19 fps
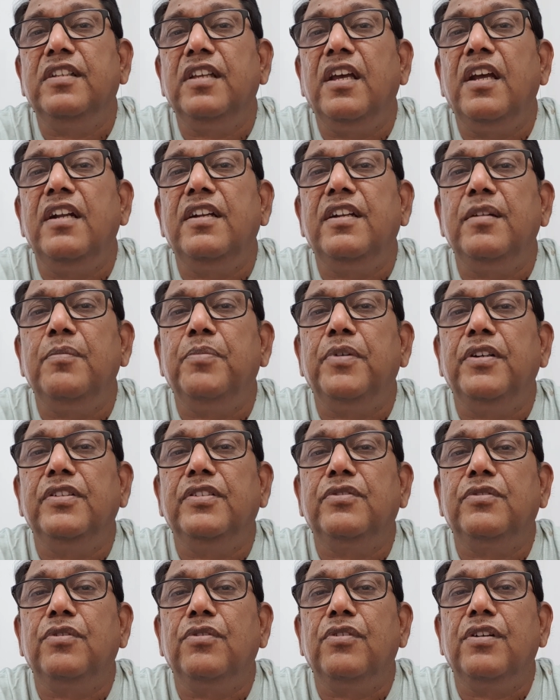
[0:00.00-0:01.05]
That depends
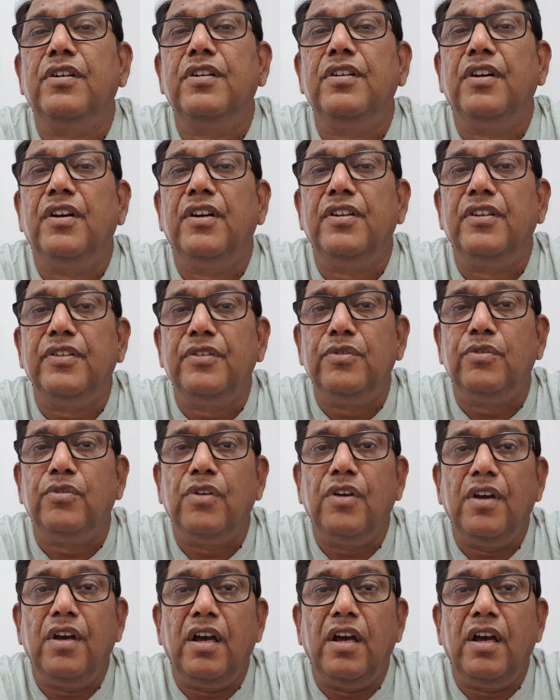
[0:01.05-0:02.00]
totally on you,